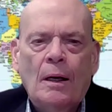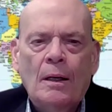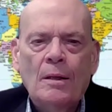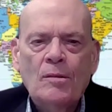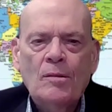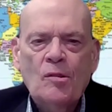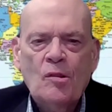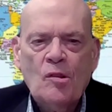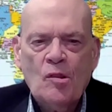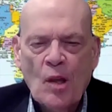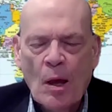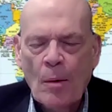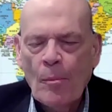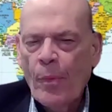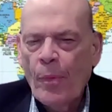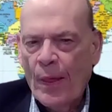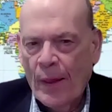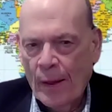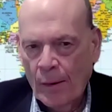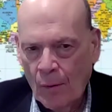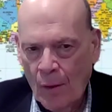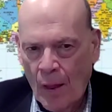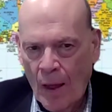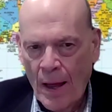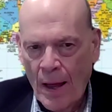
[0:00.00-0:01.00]

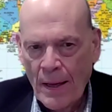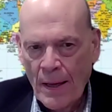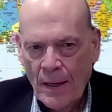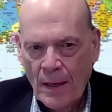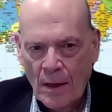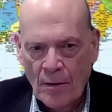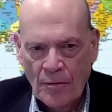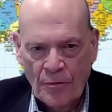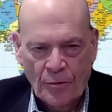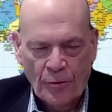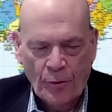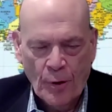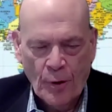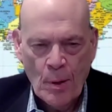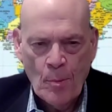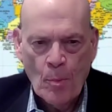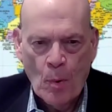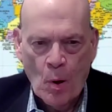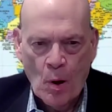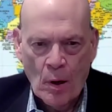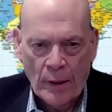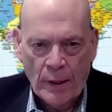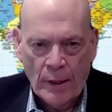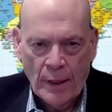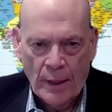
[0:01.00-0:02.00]
something like a free
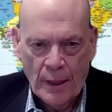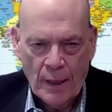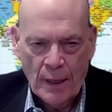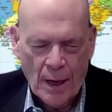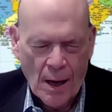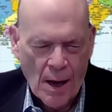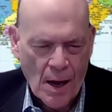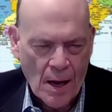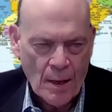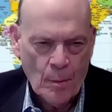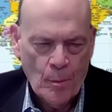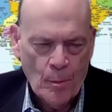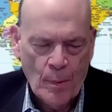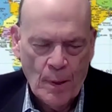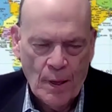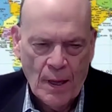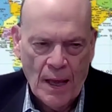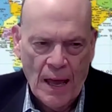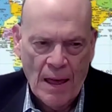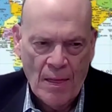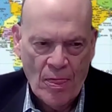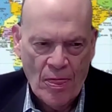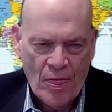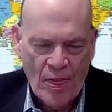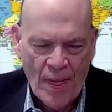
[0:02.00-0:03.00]
market economy.
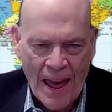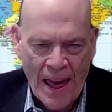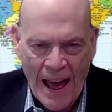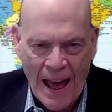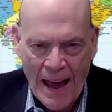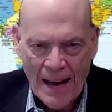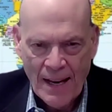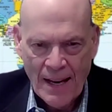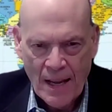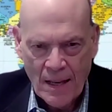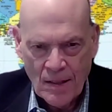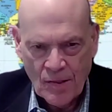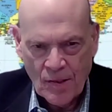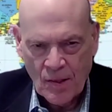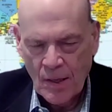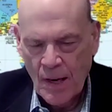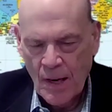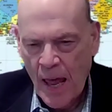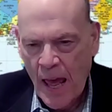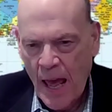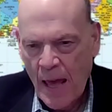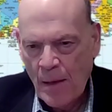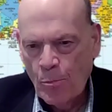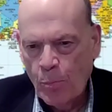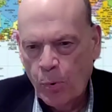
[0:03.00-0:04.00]
And that has
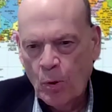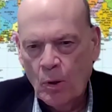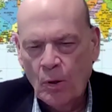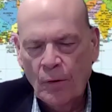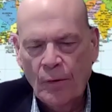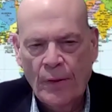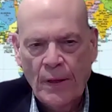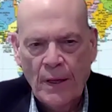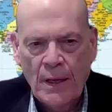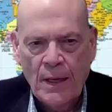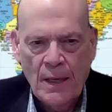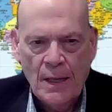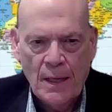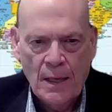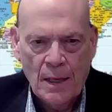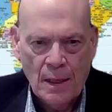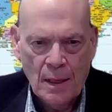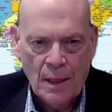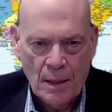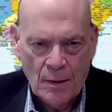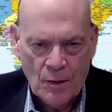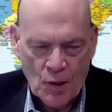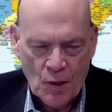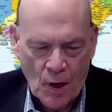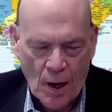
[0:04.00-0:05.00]
enabled the
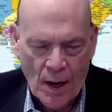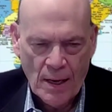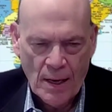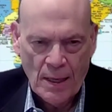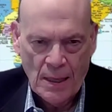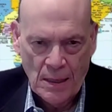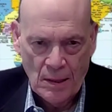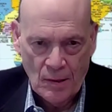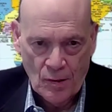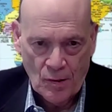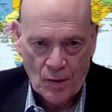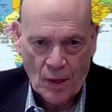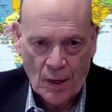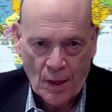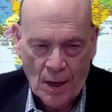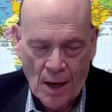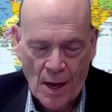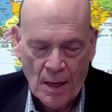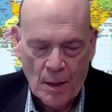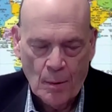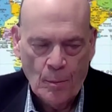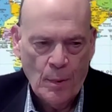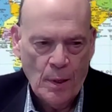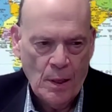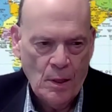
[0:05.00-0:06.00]
Chinese
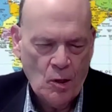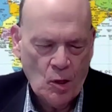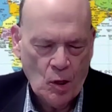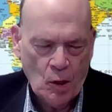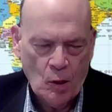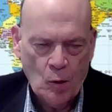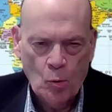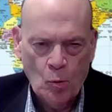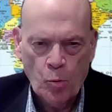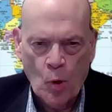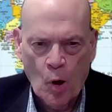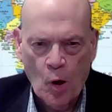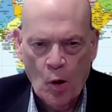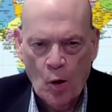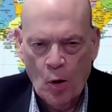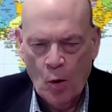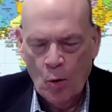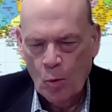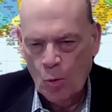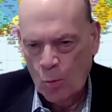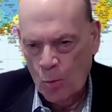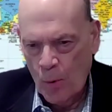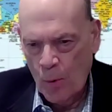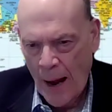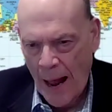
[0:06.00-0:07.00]
economy to
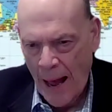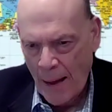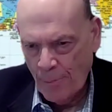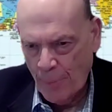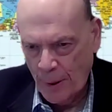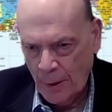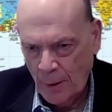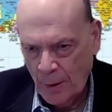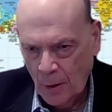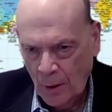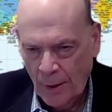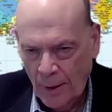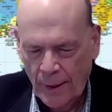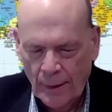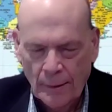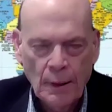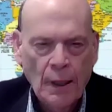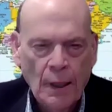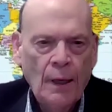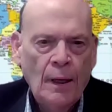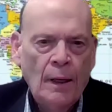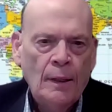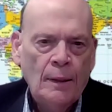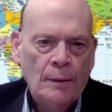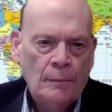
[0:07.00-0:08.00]
grow rapidly,
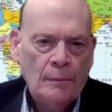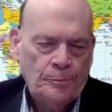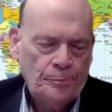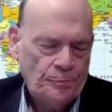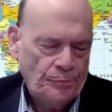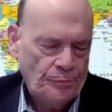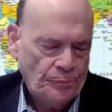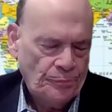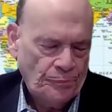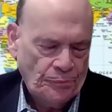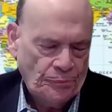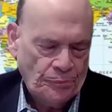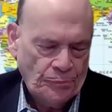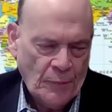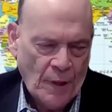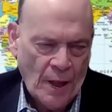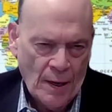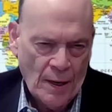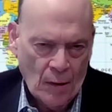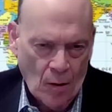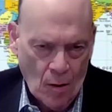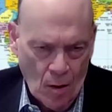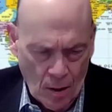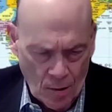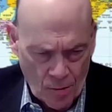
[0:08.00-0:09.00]

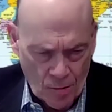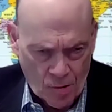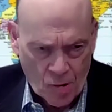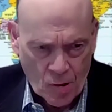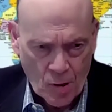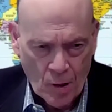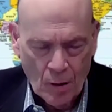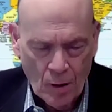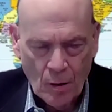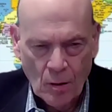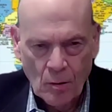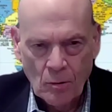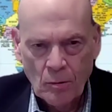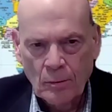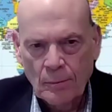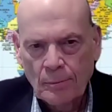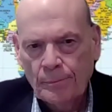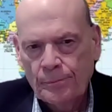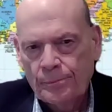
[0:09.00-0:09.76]
and also